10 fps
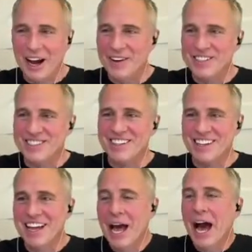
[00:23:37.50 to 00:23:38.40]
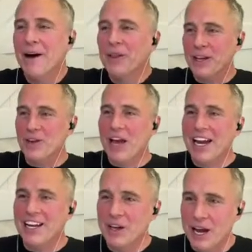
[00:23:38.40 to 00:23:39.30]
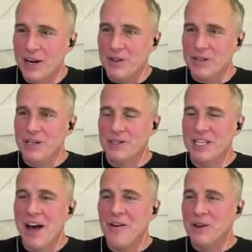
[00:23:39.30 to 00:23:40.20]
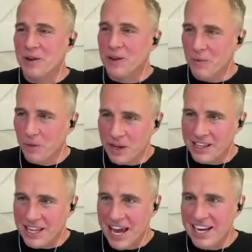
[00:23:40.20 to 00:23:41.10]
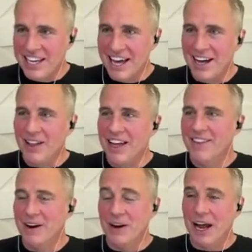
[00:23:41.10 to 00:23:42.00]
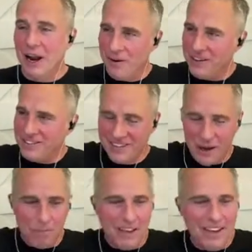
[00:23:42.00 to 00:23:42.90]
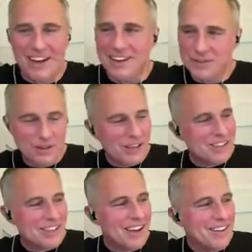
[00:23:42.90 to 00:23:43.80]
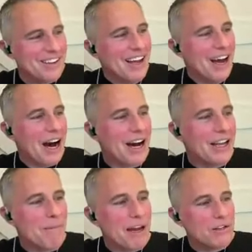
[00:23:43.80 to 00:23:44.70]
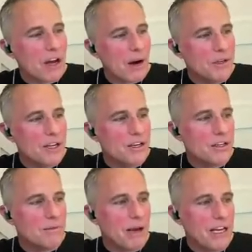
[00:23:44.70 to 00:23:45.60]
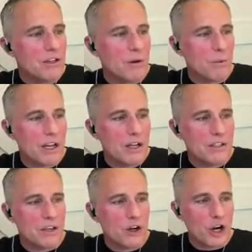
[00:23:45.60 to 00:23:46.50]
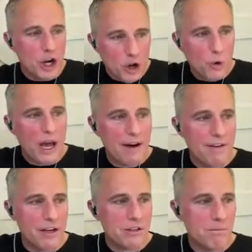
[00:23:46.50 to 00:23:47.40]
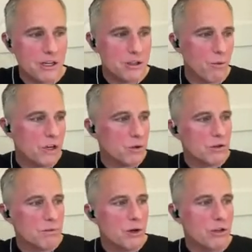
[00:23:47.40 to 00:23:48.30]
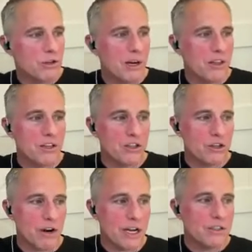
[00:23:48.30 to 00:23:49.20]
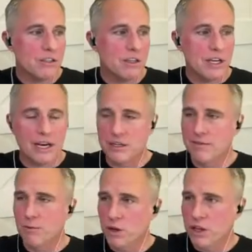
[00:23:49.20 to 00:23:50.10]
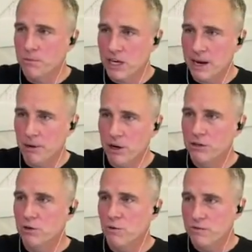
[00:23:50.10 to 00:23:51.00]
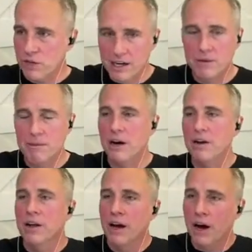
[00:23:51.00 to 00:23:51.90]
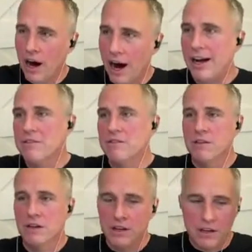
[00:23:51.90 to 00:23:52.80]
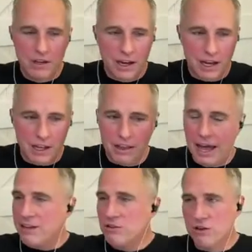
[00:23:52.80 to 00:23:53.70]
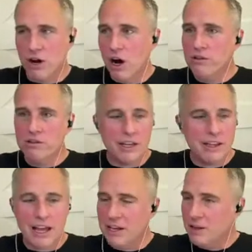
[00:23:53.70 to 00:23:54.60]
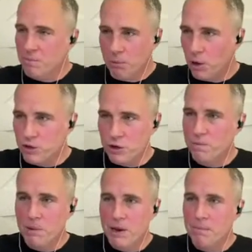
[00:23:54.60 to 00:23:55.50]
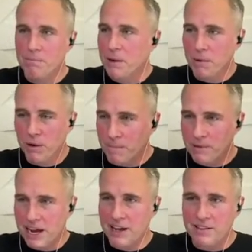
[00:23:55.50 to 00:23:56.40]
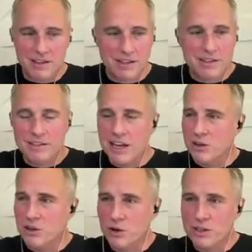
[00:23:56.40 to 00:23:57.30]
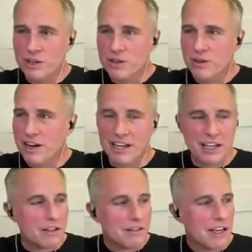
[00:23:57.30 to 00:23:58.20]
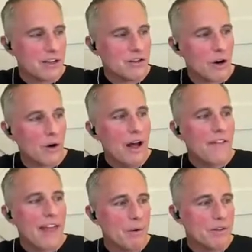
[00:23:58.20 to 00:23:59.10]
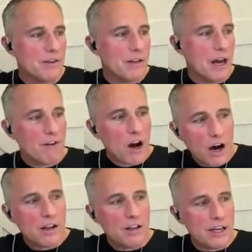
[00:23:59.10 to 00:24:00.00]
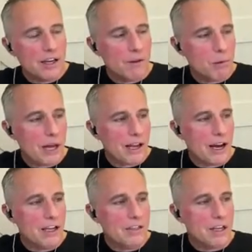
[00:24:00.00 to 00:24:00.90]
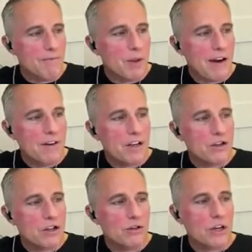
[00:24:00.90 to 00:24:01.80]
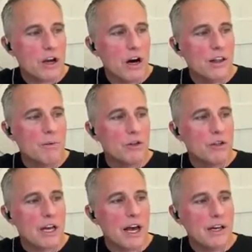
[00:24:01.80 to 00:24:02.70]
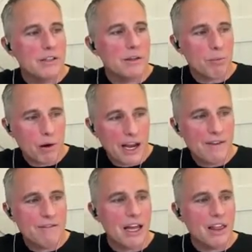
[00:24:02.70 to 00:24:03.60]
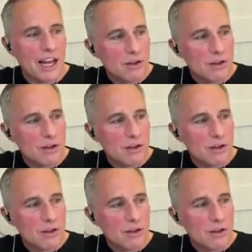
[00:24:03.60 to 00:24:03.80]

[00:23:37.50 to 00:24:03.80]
I always uh, look, you got it. You got to do this because now you, you look at the ADL and there, and I'll, I'll play, uh, we'll get to that. Uh, he made his commutation based on what he considered new evidence, much of which was produced by the disgraced detective William J. Burns, who we've talked about, Ochs, uh, Lasker all said they perjured pe- people up and down the, the state of Georgia trying to get this thing. So that was his. Of Connolly, the black guy, he said the evidence shows that Connolly was as depraved and